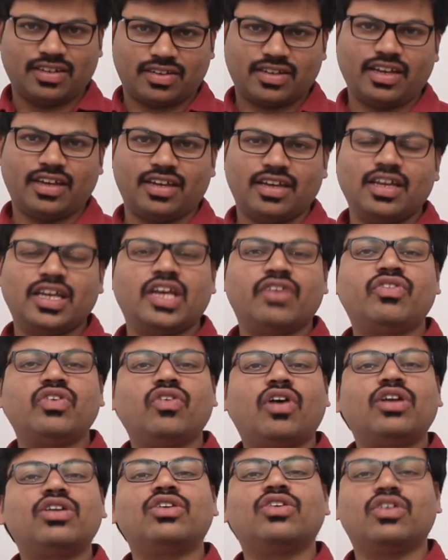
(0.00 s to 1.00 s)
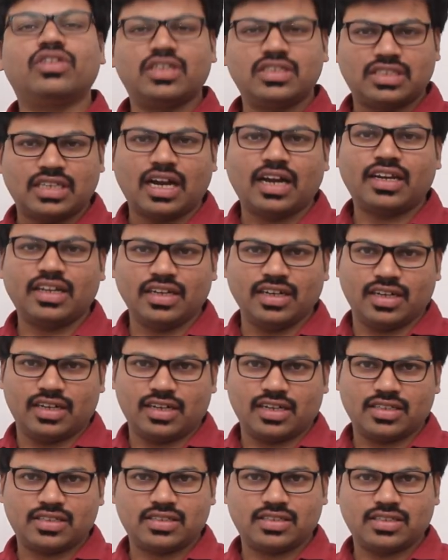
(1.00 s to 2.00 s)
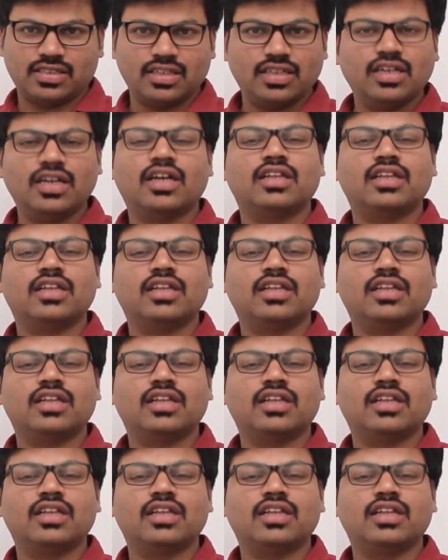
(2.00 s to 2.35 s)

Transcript: Okay, if you want to know the starting address,